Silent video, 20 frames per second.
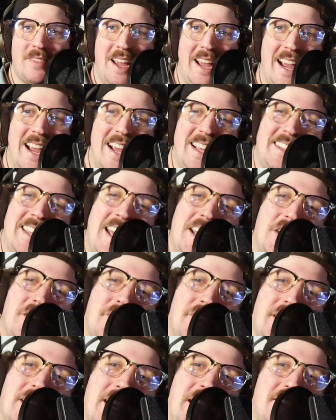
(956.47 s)
Hey, thank you
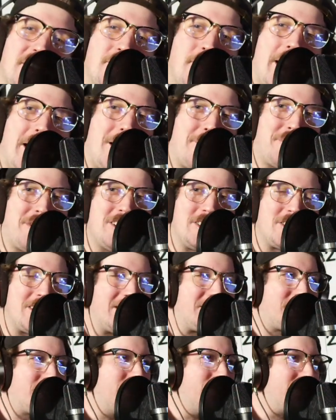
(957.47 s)
for the gifts, man. I
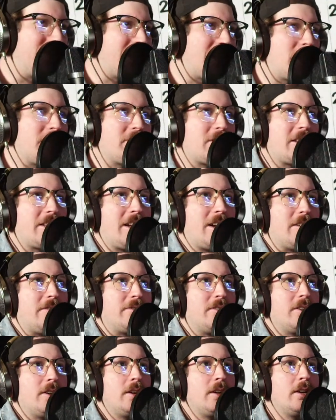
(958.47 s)
appreciate you. Thank you for the love.